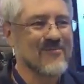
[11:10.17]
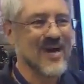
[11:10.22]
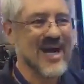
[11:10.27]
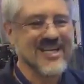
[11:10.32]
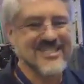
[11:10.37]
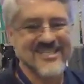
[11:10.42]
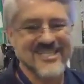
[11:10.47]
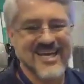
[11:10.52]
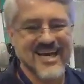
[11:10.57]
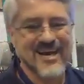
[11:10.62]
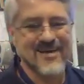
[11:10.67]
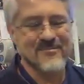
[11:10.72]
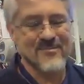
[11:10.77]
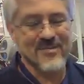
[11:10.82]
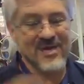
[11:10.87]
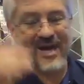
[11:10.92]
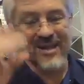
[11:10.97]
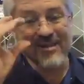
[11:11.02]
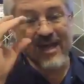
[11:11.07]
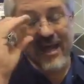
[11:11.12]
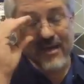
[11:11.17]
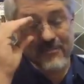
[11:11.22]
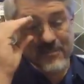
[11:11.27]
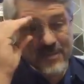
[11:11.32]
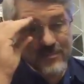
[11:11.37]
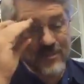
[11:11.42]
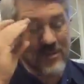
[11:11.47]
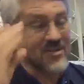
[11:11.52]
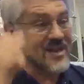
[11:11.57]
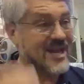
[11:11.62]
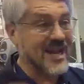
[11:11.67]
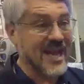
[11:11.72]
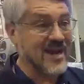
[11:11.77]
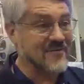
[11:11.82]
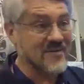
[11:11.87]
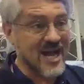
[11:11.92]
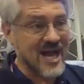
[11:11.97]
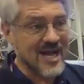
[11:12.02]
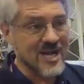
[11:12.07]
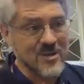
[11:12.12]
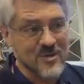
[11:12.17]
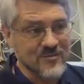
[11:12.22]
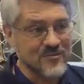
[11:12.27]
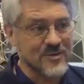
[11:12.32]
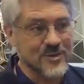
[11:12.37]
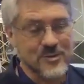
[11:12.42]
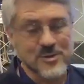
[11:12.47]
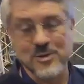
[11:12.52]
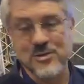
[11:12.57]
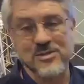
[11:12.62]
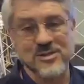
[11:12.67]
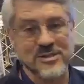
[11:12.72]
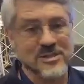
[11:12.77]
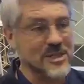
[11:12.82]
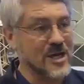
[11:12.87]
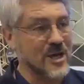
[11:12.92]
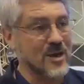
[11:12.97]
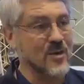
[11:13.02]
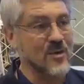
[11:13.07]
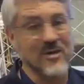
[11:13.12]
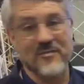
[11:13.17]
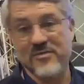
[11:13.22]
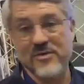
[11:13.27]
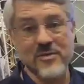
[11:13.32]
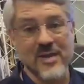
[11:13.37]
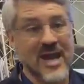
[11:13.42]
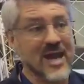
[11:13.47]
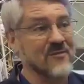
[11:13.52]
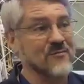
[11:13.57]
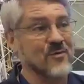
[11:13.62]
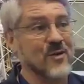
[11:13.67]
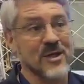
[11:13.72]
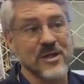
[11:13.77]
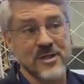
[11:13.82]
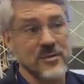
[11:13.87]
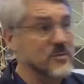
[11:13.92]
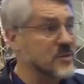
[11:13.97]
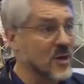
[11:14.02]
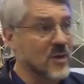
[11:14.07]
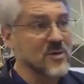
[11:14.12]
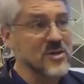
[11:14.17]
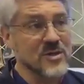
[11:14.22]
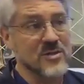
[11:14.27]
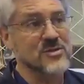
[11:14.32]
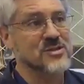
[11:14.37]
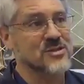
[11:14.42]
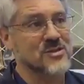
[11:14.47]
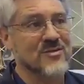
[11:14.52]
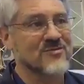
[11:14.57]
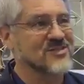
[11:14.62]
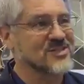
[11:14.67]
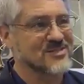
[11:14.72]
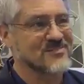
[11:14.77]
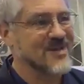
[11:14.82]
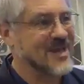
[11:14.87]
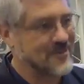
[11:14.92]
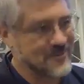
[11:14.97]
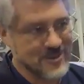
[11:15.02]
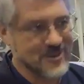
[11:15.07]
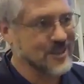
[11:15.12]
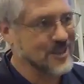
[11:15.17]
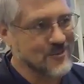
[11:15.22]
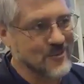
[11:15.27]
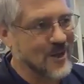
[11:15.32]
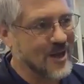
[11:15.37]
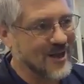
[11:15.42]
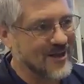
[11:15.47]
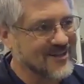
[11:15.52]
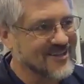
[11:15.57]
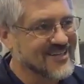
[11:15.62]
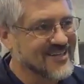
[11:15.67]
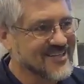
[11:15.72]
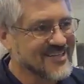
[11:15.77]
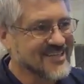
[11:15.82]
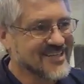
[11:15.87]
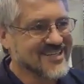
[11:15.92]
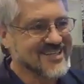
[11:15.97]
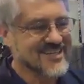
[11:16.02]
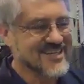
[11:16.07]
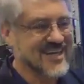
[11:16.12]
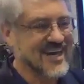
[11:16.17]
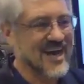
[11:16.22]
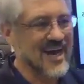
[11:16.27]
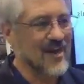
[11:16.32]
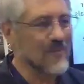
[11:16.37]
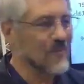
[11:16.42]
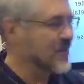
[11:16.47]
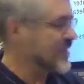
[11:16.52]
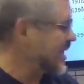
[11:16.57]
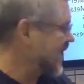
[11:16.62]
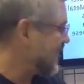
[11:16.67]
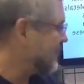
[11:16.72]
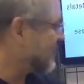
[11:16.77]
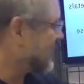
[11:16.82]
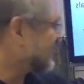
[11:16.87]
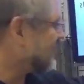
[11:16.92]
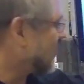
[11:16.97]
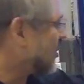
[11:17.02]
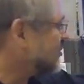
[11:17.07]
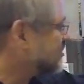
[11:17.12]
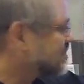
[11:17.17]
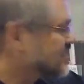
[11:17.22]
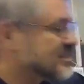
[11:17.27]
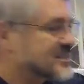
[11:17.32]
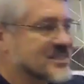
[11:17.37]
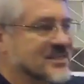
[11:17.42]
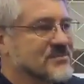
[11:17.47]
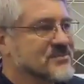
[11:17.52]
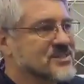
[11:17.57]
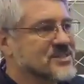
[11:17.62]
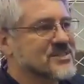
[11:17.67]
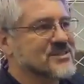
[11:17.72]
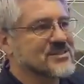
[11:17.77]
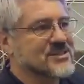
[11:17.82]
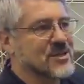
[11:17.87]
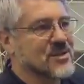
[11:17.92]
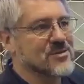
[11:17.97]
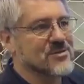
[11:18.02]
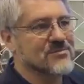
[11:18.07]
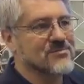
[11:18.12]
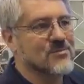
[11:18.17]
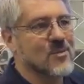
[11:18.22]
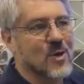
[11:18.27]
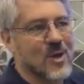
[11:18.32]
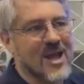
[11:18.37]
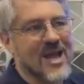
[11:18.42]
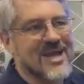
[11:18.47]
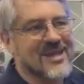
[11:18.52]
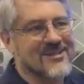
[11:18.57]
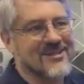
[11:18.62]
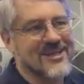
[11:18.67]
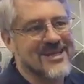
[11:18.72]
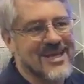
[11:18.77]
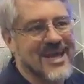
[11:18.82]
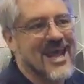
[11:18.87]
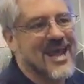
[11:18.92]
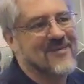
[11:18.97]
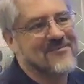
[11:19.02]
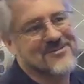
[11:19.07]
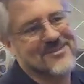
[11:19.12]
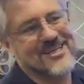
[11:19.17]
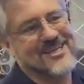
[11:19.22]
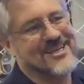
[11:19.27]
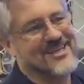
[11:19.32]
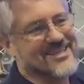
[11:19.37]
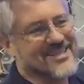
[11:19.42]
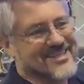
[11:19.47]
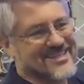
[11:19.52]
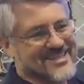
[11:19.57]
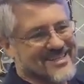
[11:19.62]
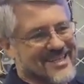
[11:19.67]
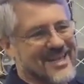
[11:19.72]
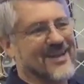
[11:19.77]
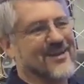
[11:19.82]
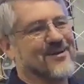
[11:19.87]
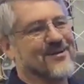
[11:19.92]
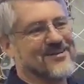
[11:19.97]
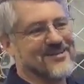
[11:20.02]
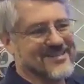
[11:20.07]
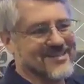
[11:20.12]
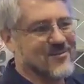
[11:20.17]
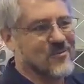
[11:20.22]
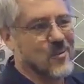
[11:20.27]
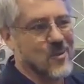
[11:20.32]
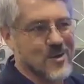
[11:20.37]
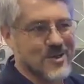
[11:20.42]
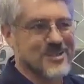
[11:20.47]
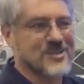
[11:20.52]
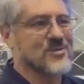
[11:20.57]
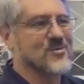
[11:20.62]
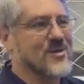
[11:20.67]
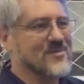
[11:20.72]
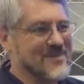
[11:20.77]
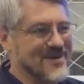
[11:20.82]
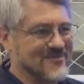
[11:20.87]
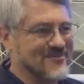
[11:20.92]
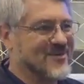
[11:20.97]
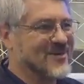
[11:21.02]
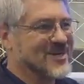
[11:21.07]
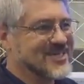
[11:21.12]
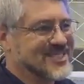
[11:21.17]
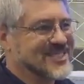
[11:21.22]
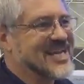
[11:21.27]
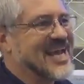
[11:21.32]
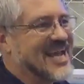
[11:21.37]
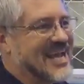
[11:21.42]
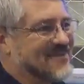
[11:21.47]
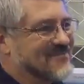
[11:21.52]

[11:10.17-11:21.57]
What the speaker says: But a lot of people that have iron filters know if you have one, you know your serviceman really well. When you have one of our systems, you're more likely to have to, work to remember his name.